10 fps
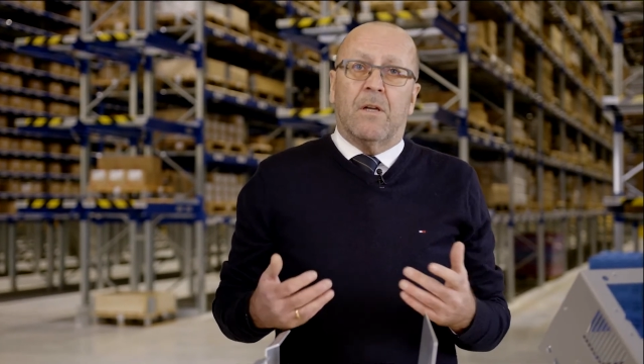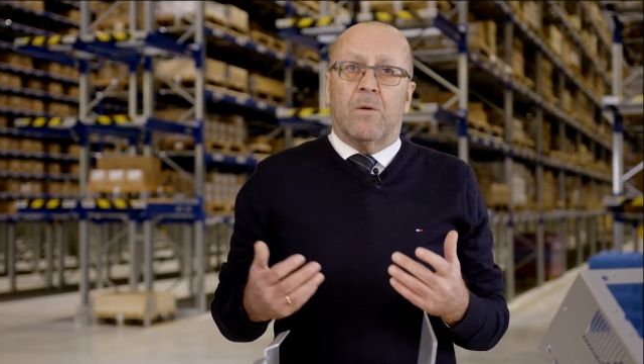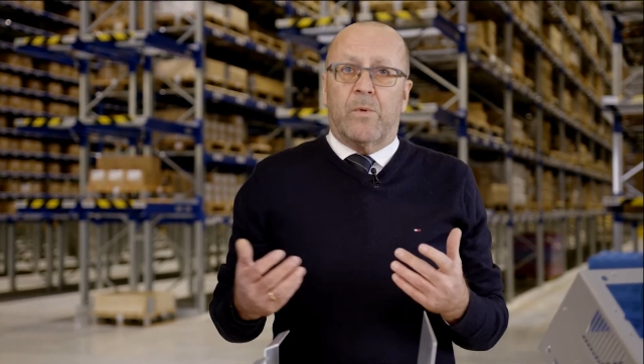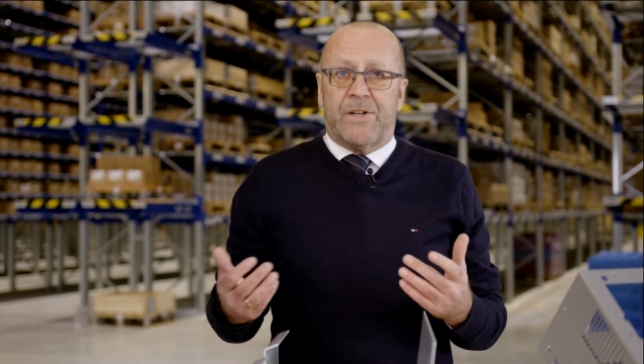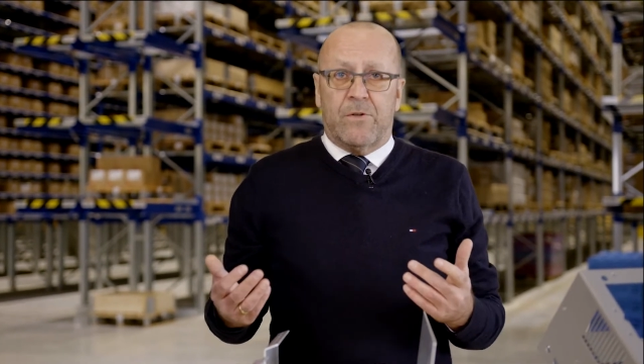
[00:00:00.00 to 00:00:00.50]

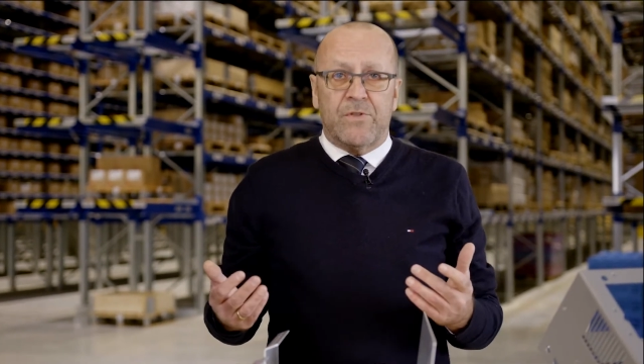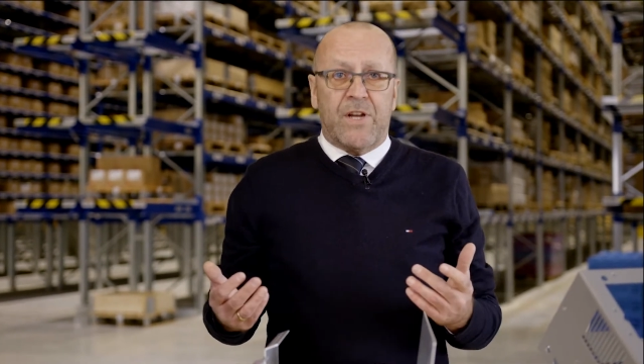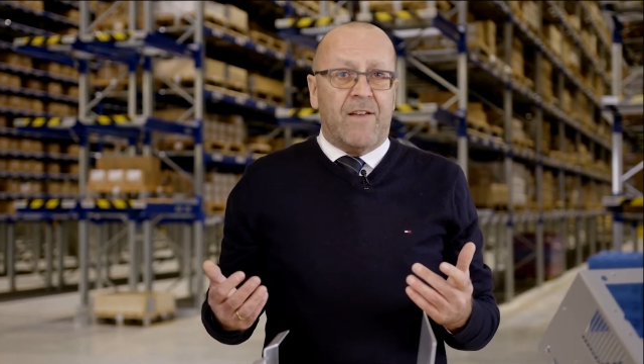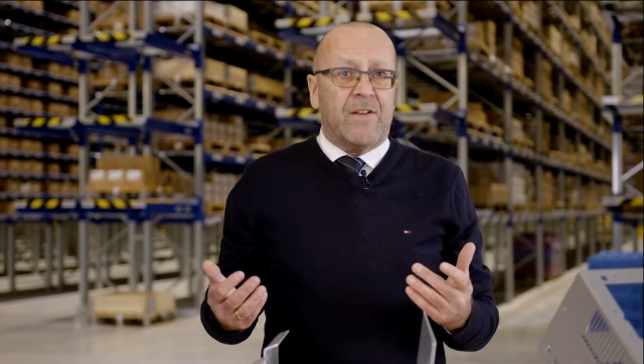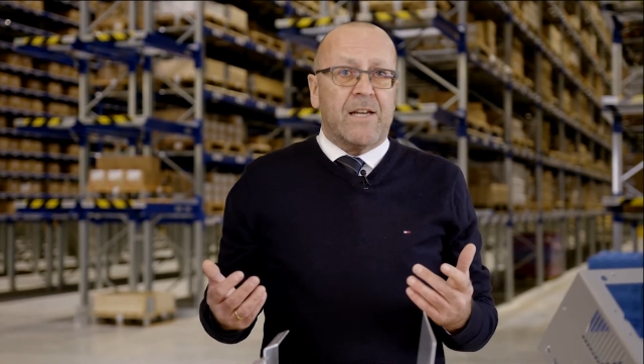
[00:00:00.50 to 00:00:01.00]
We don't
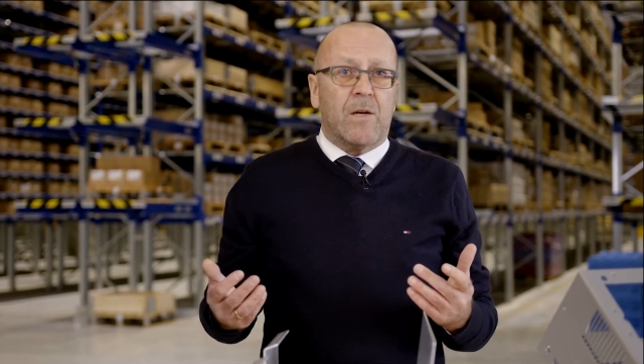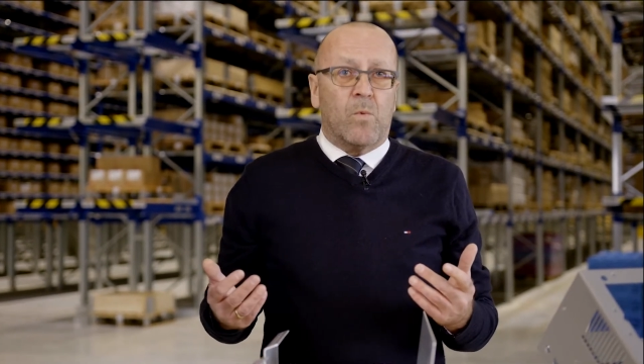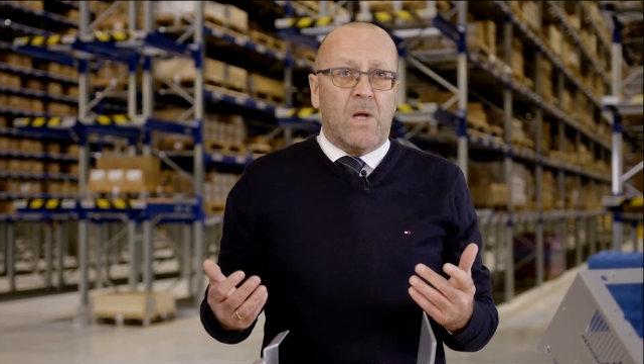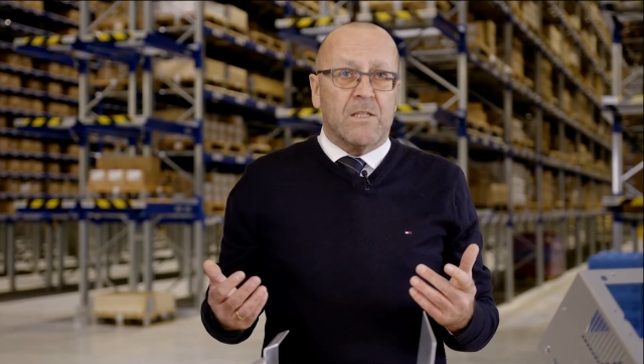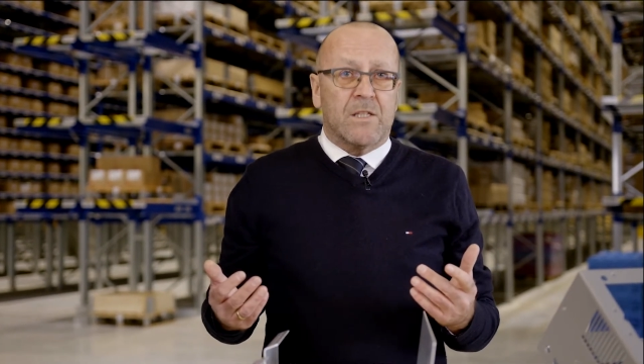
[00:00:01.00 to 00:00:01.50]
have any
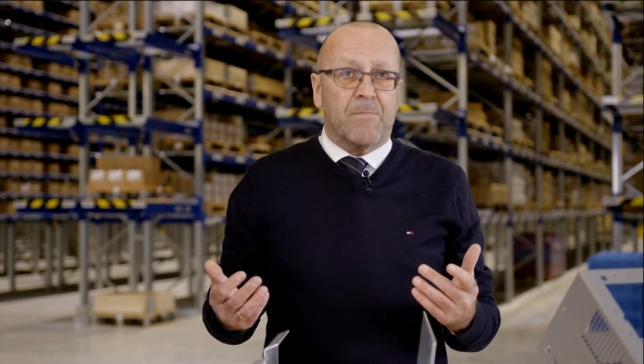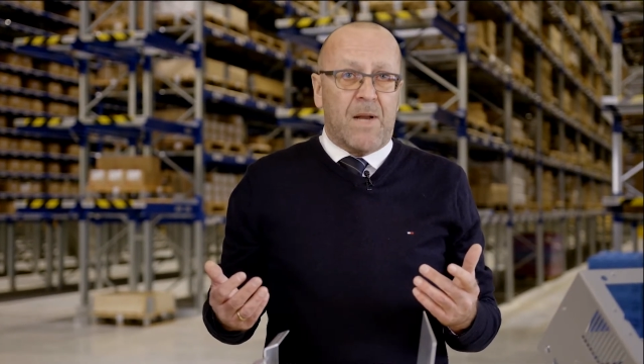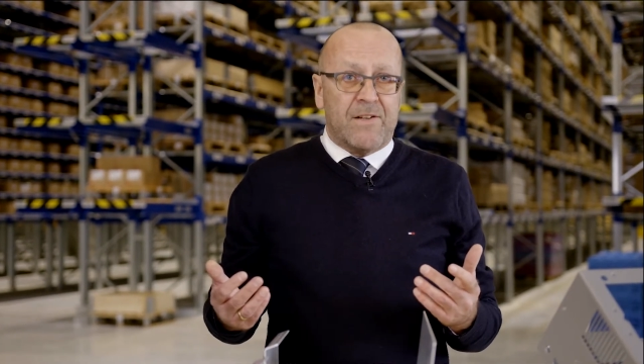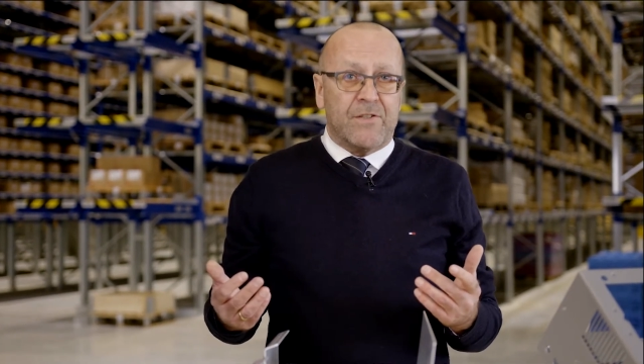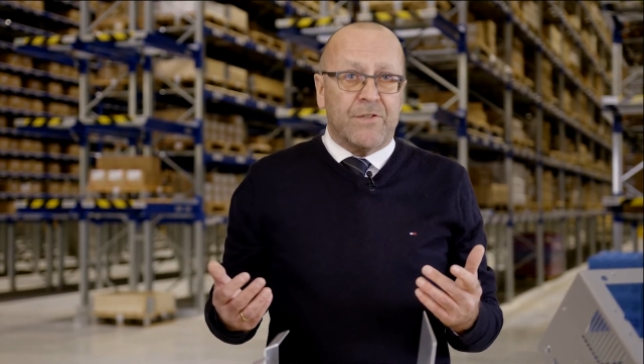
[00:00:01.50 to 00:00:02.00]
weld
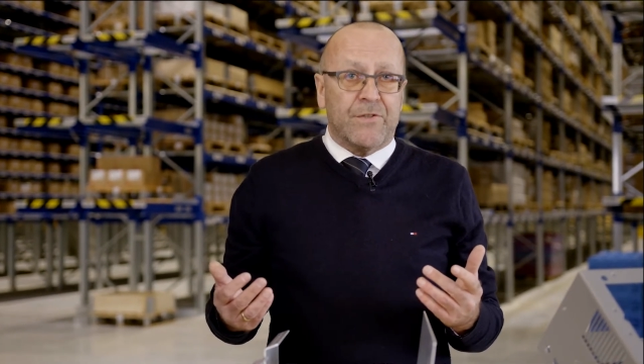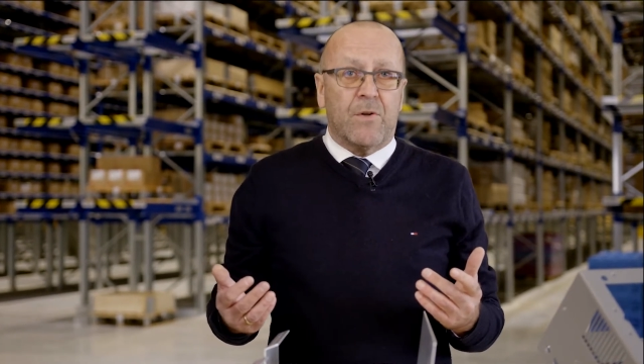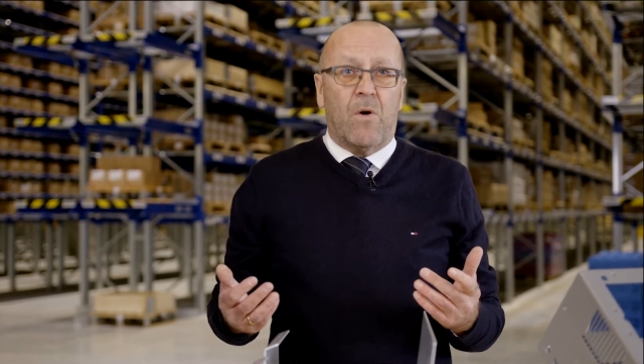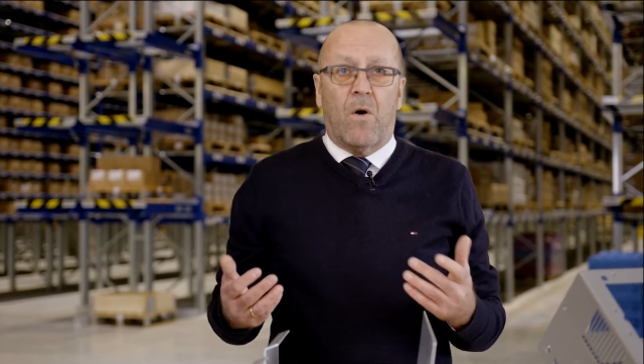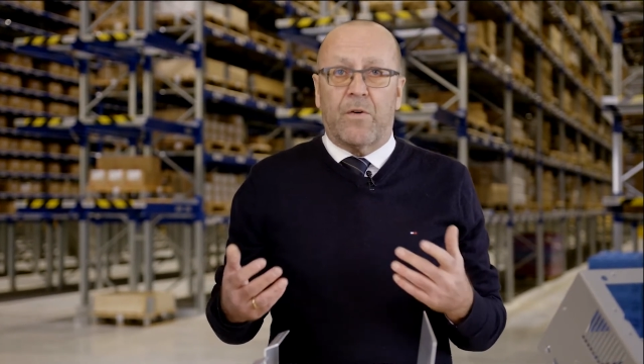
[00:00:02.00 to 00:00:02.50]
splatters
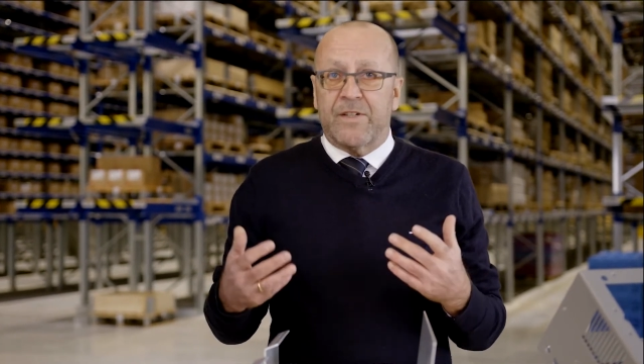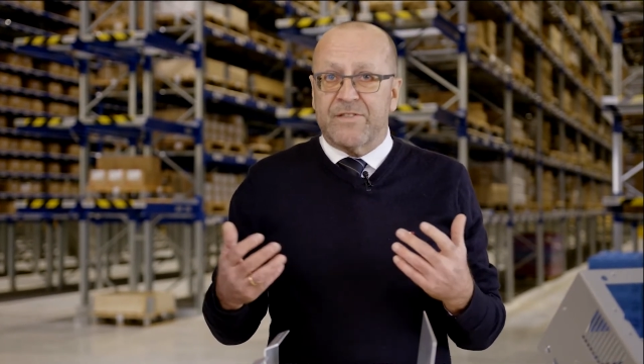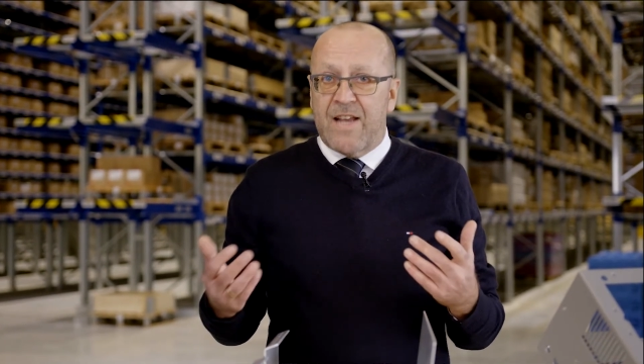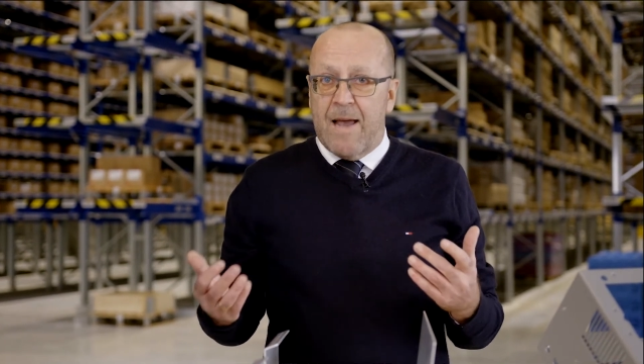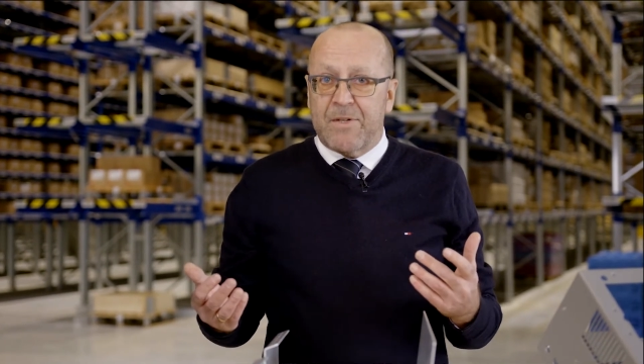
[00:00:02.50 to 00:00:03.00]
or
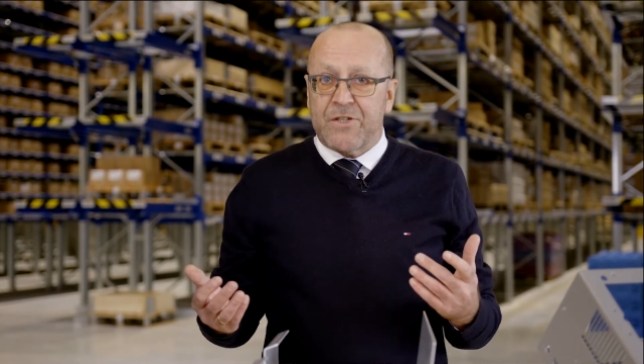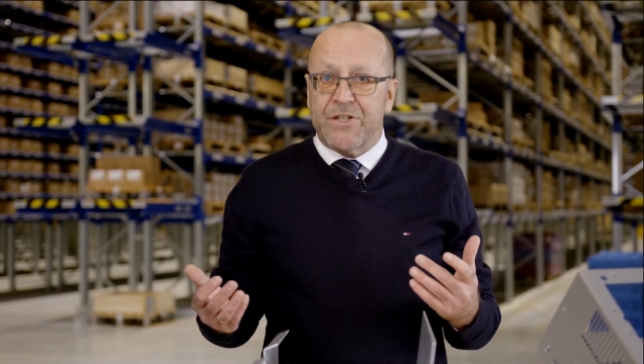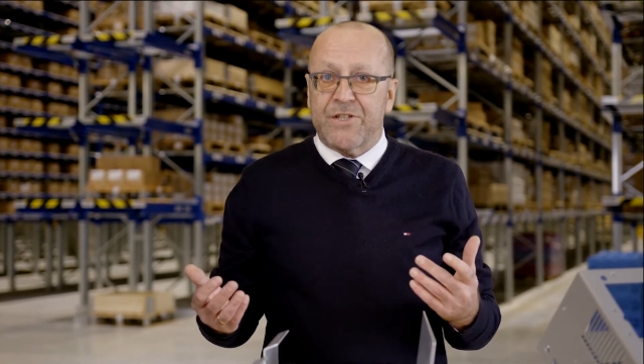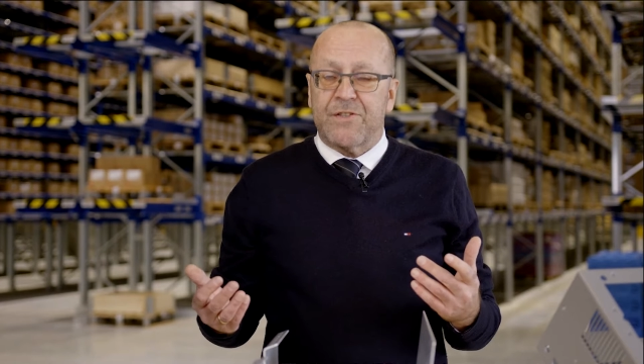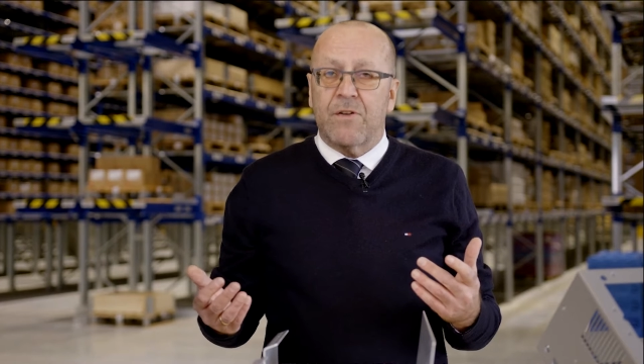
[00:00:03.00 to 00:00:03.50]

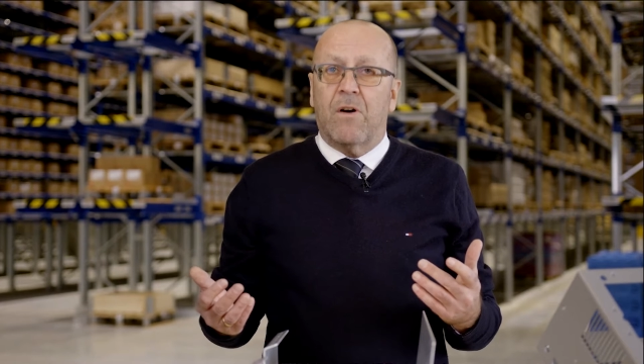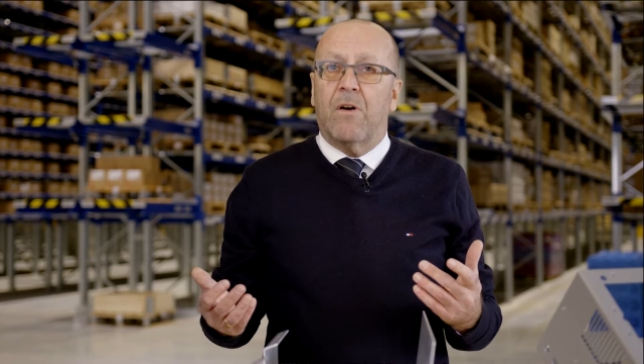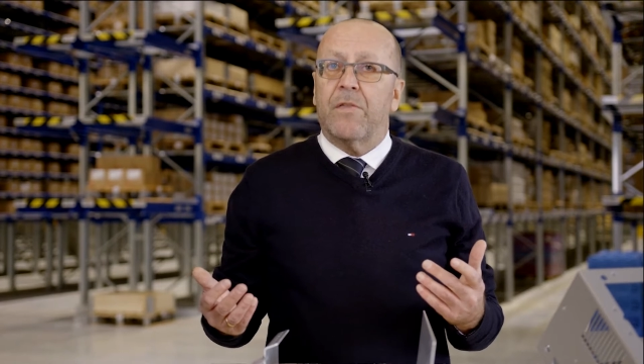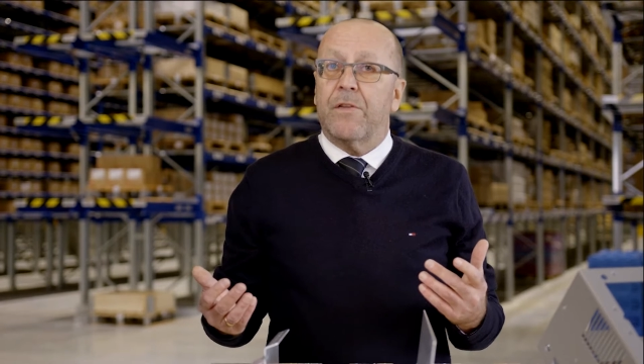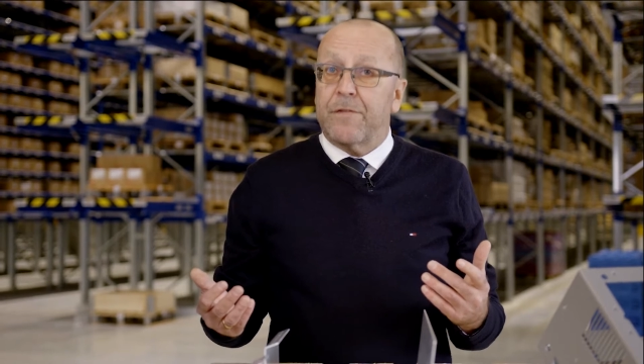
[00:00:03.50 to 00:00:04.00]
damages
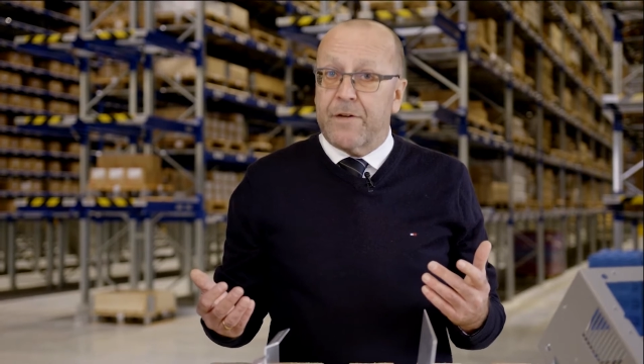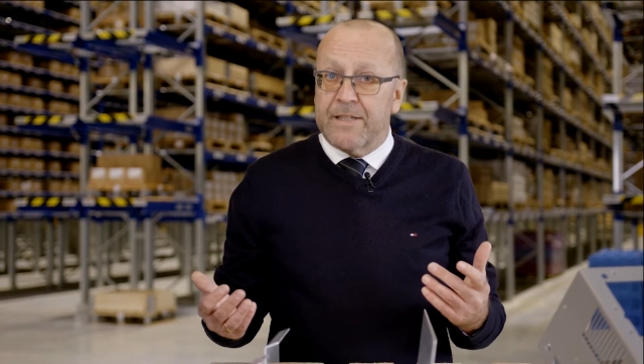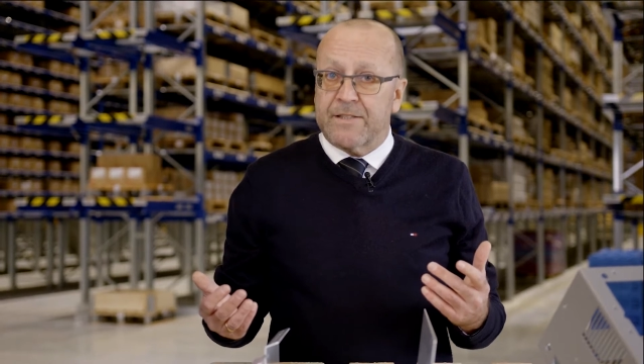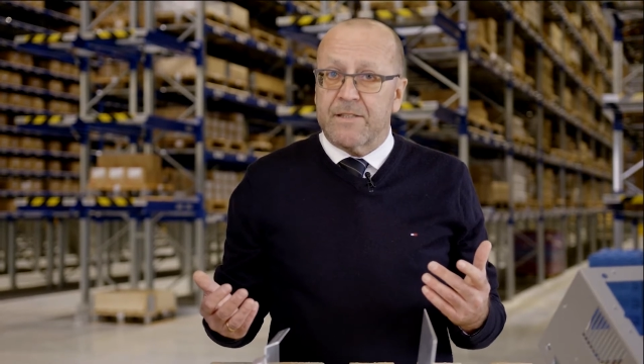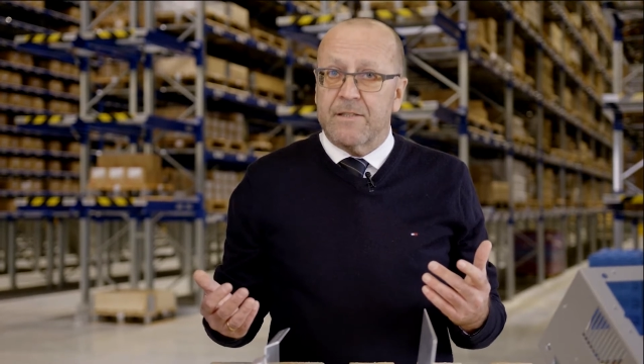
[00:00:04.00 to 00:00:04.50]
on the
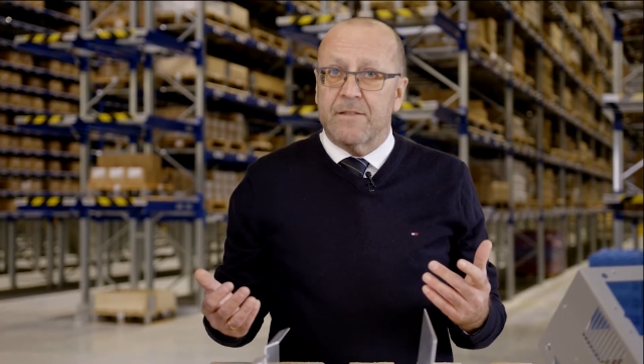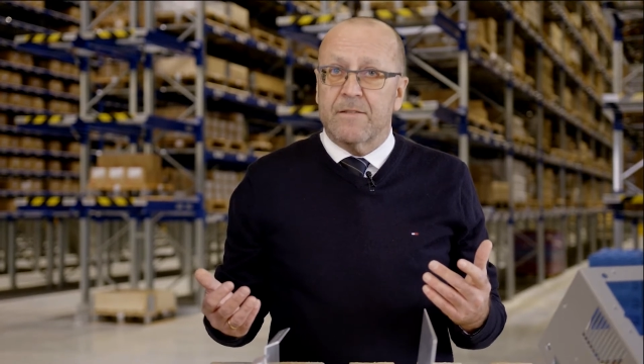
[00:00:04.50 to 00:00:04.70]
frets.